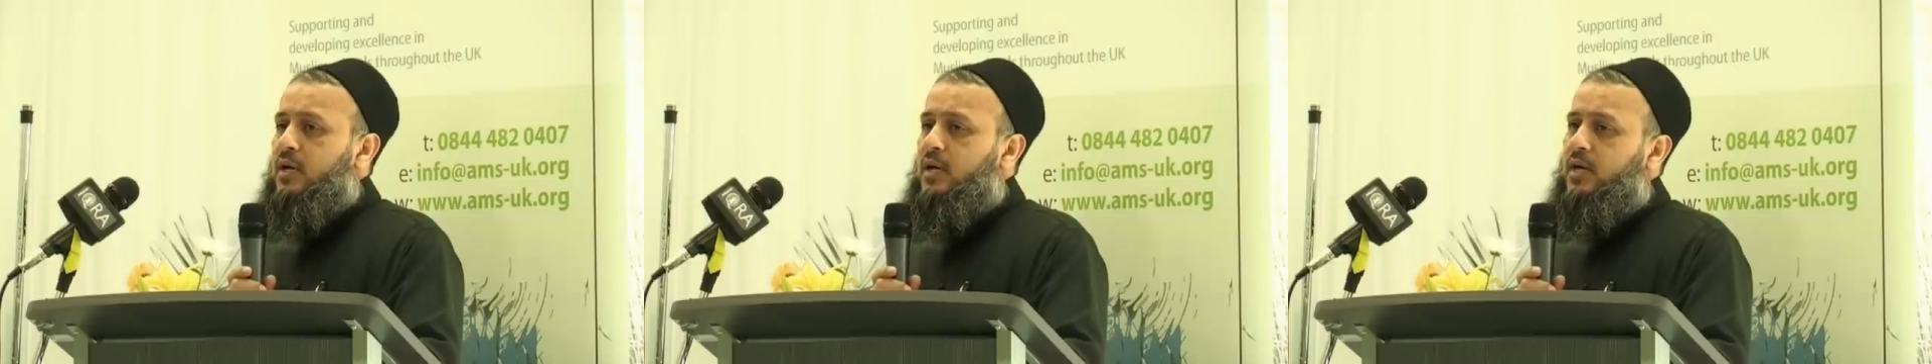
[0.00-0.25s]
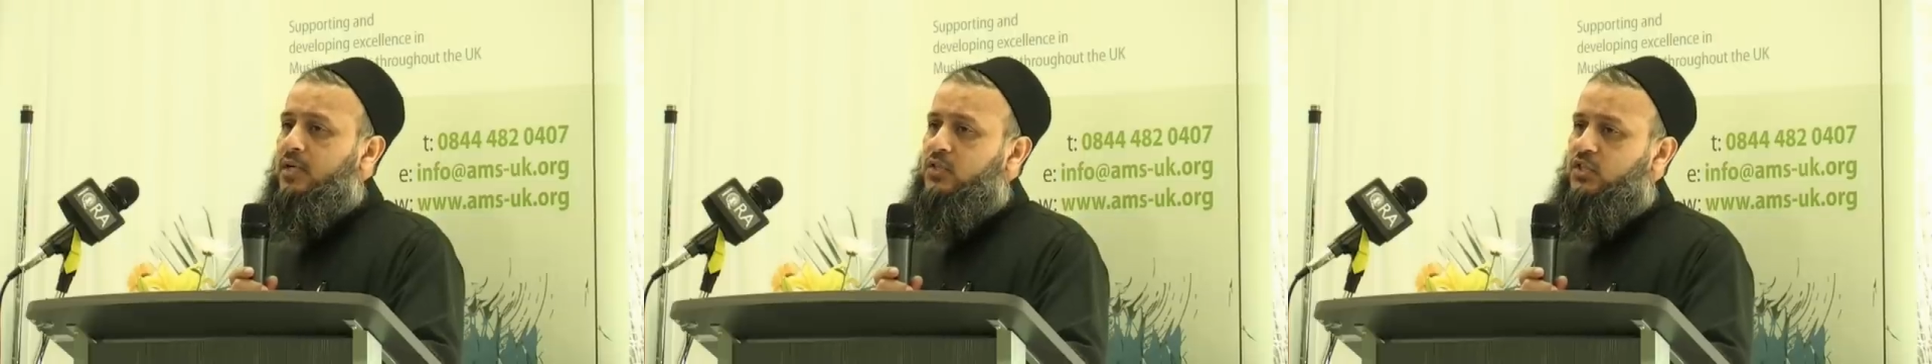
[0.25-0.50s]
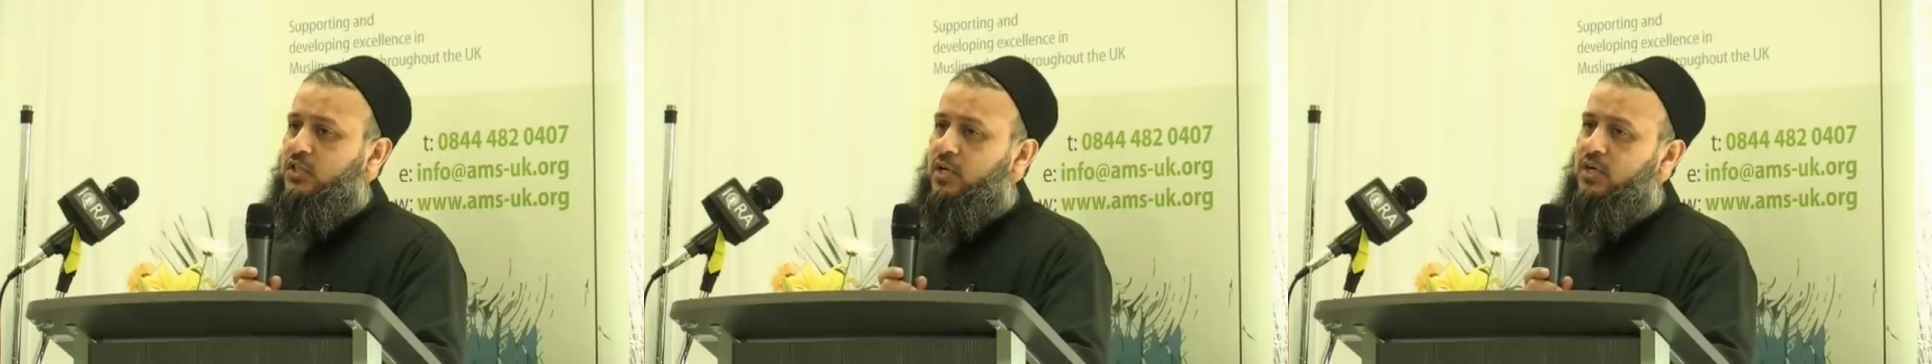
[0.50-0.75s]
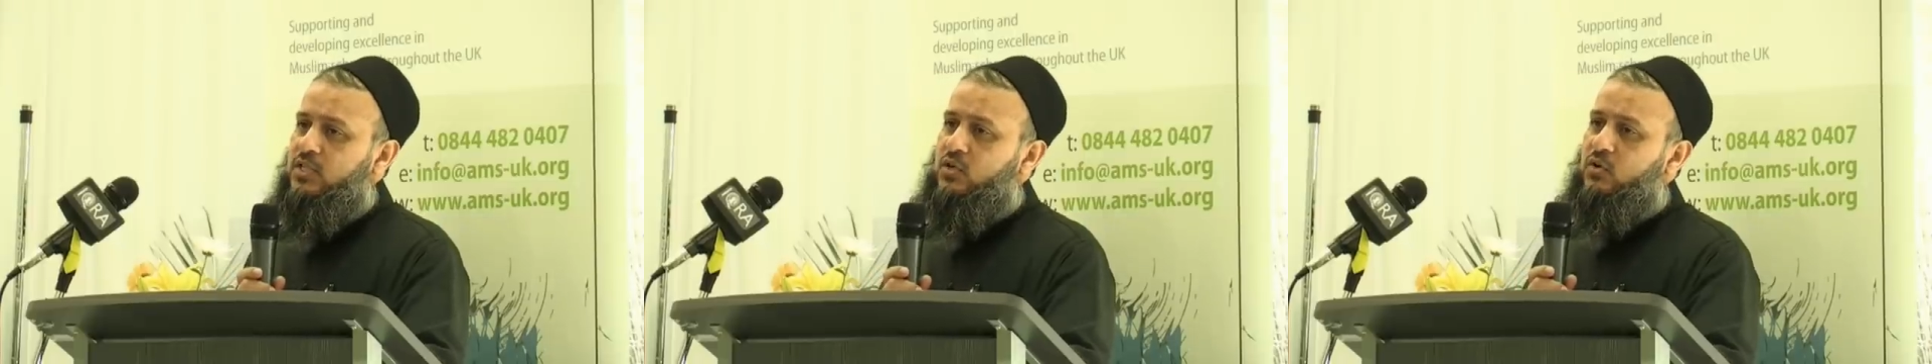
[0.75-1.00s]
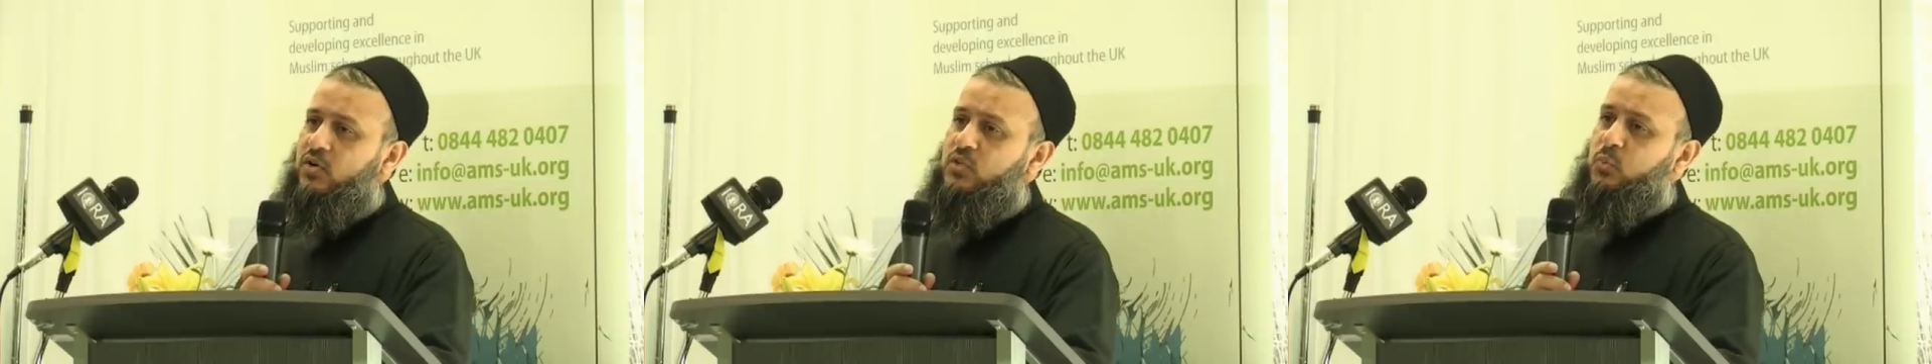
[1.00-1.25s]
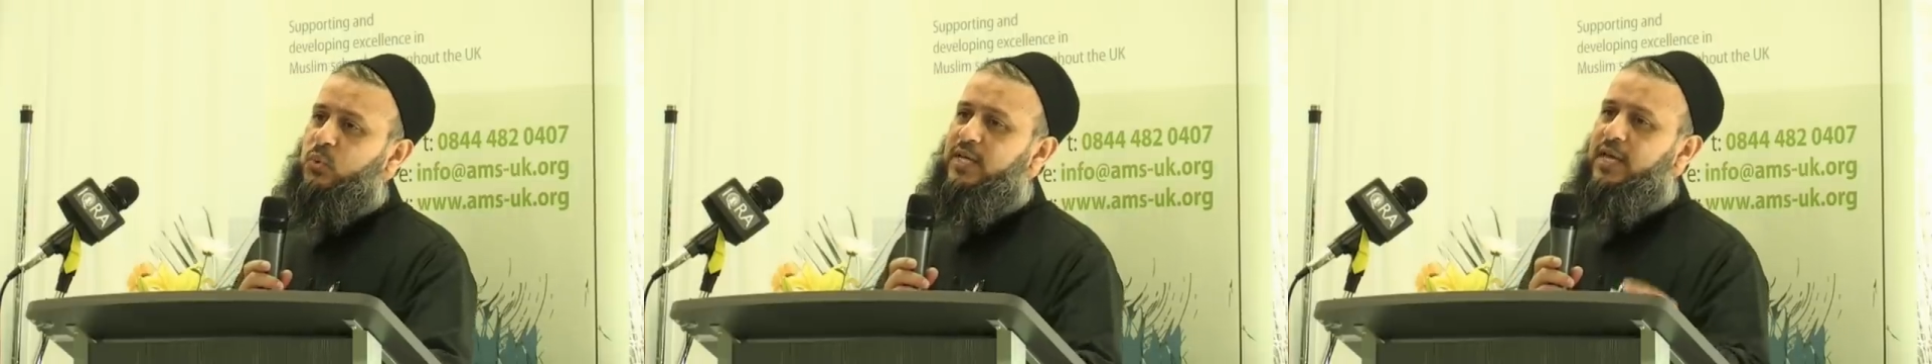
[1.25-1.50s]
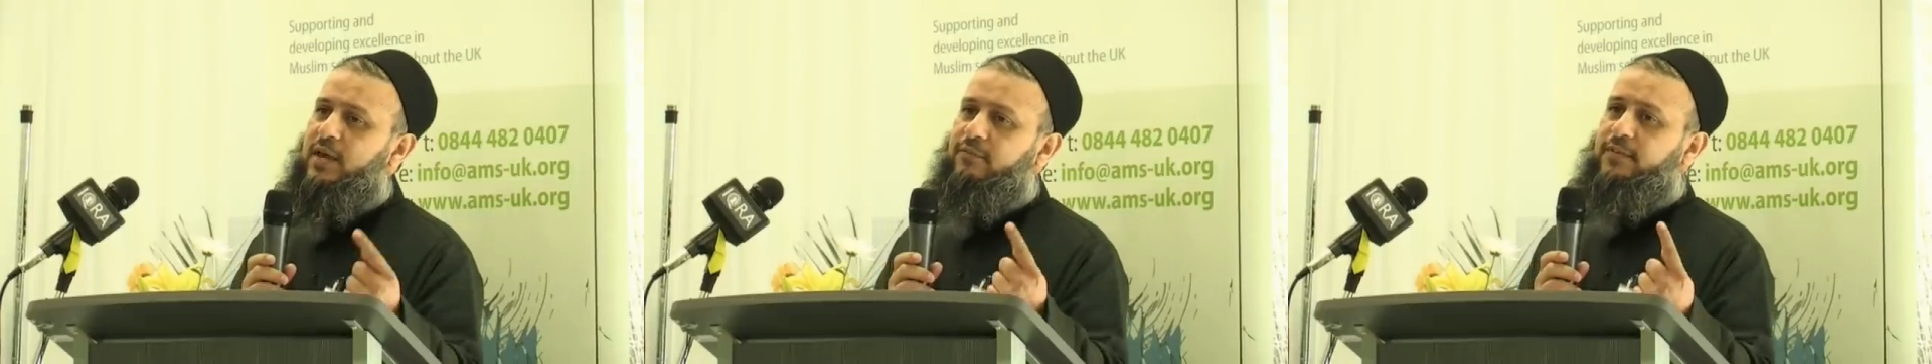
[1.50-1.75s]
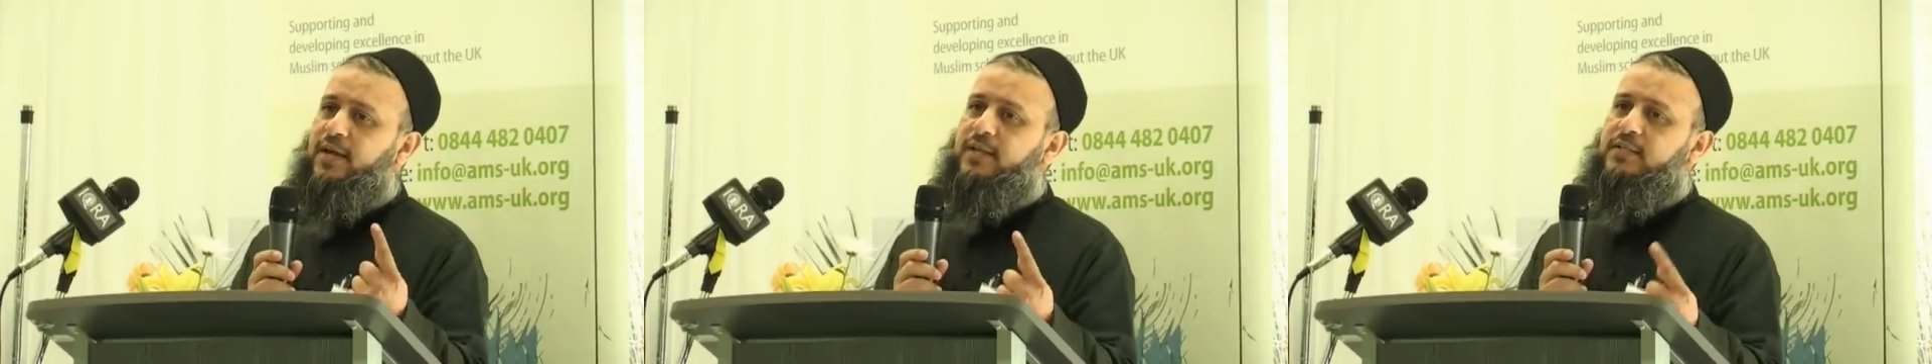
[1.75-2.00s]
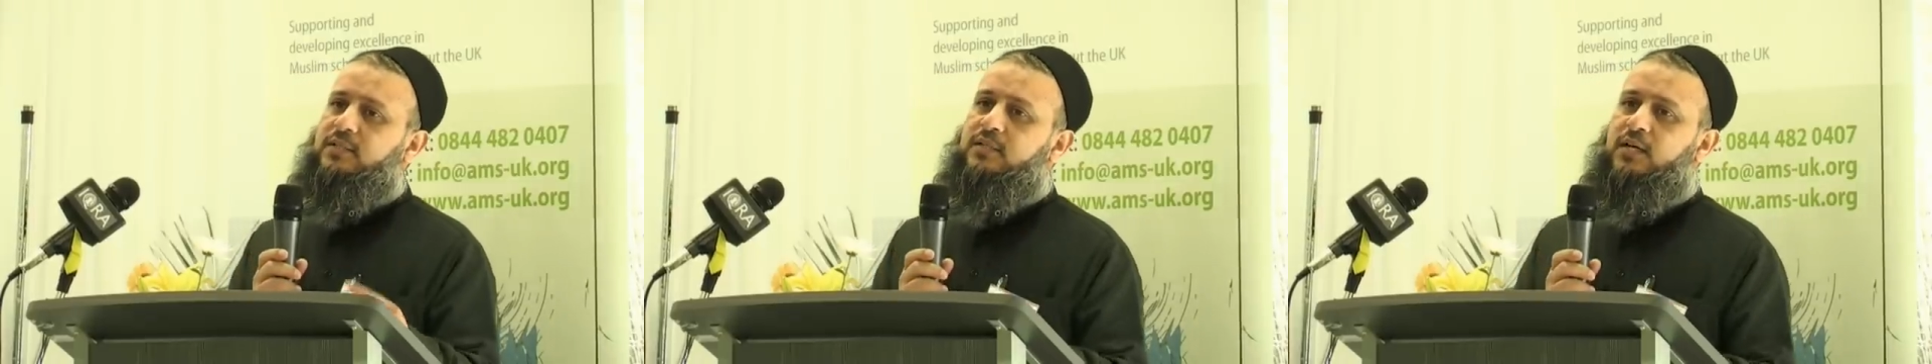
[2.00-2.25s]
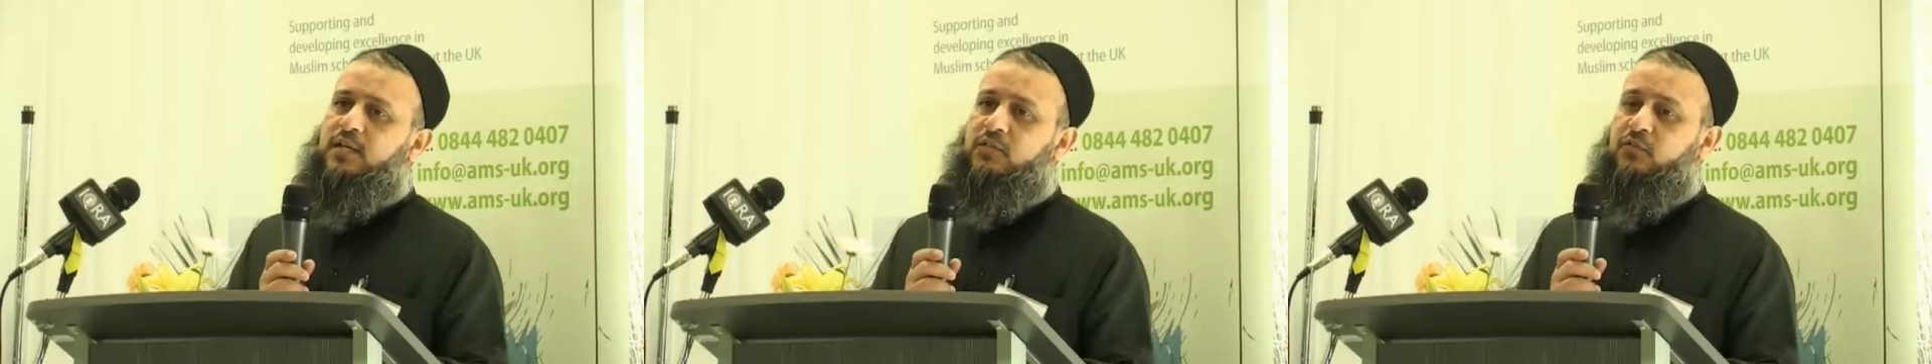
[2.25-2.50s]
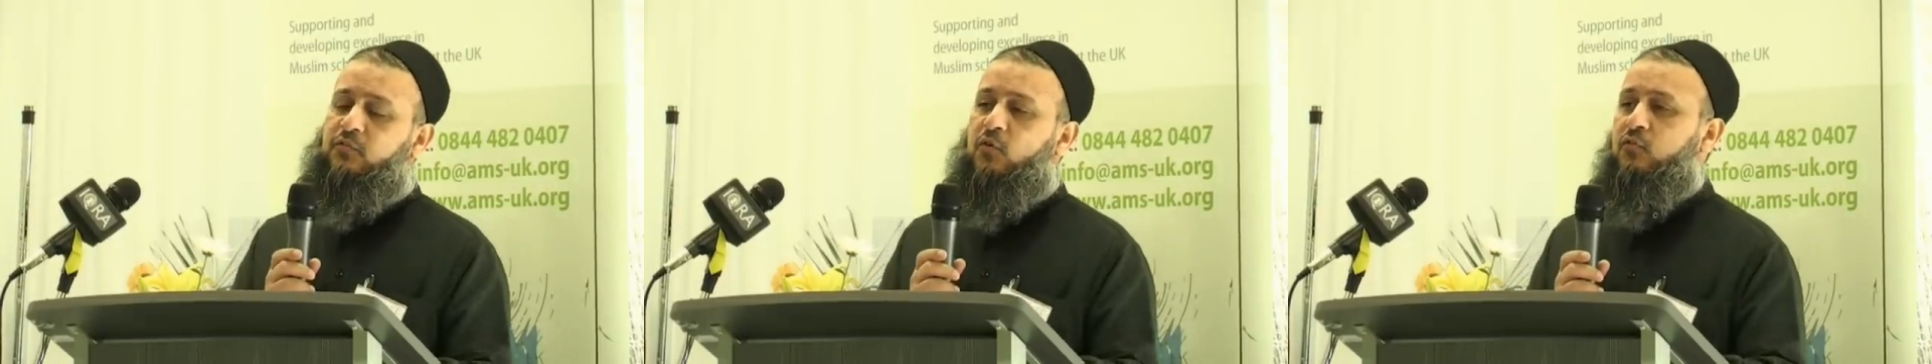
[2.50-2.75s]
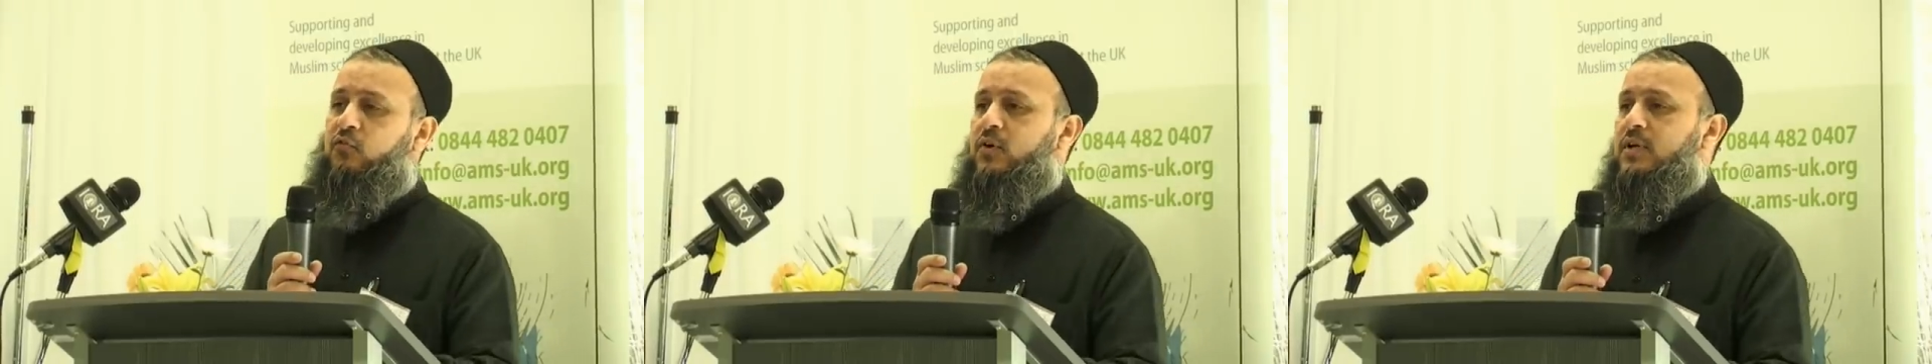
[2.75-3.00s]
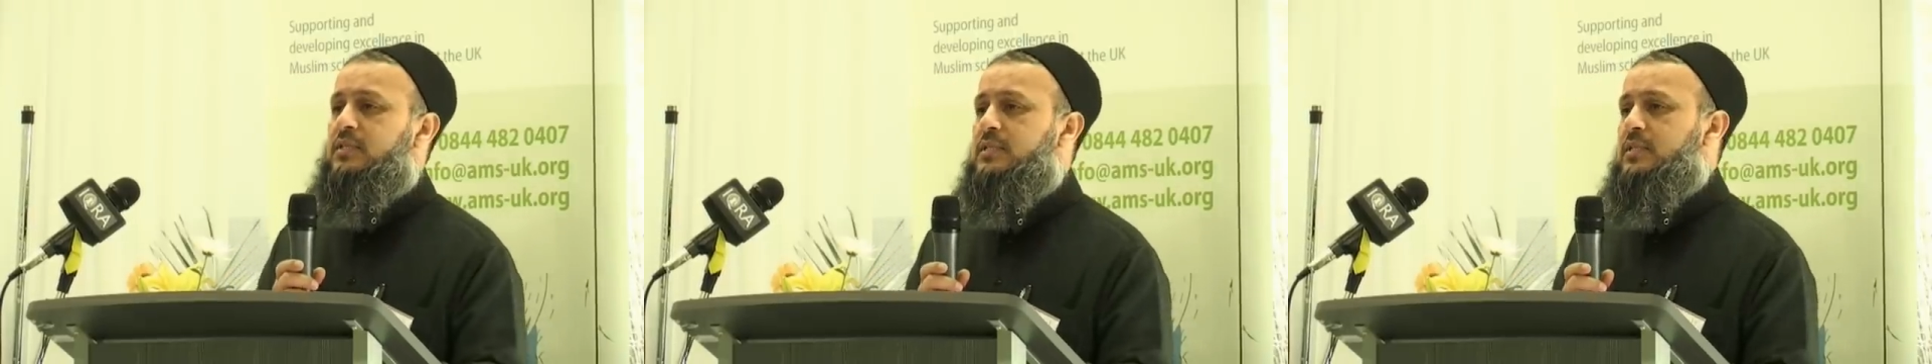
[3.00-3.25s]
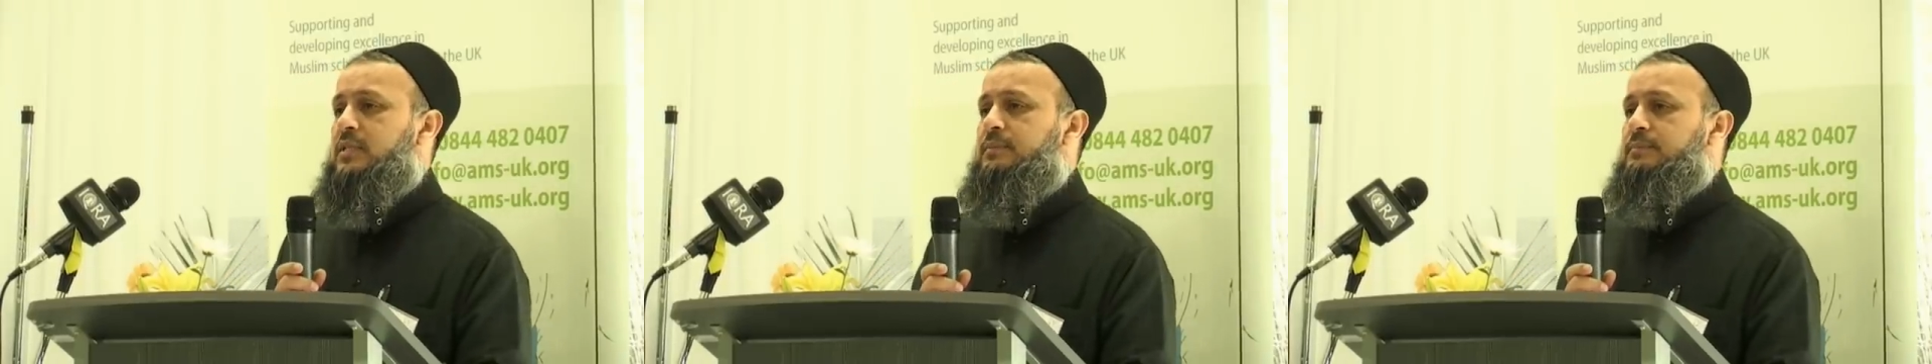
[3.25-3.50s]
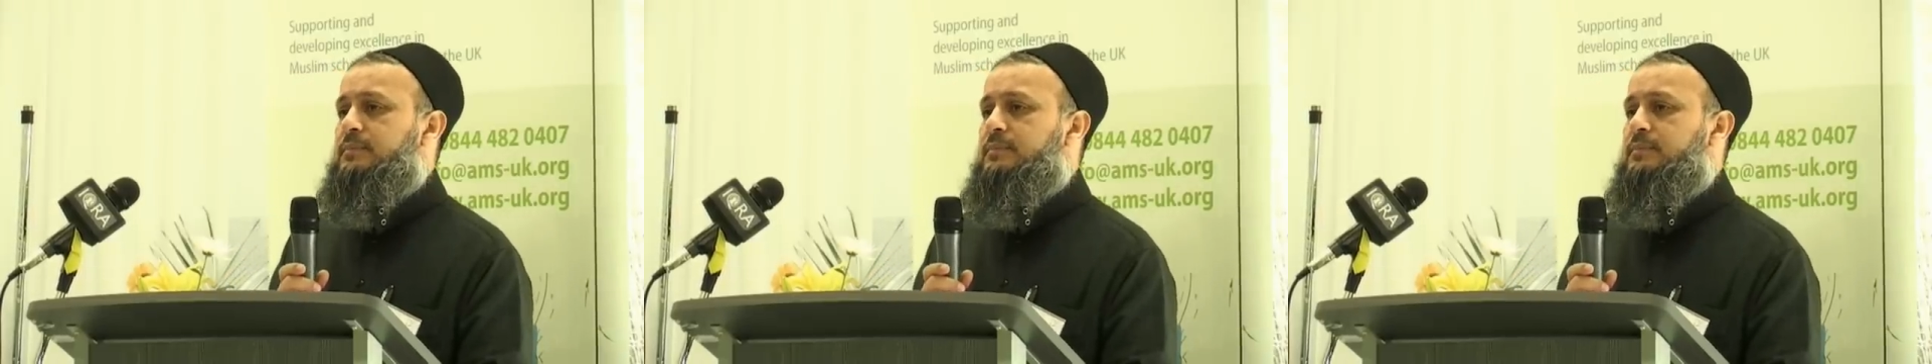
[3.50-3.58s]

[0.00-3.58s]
And inshallah, as long as we have that at the forefront,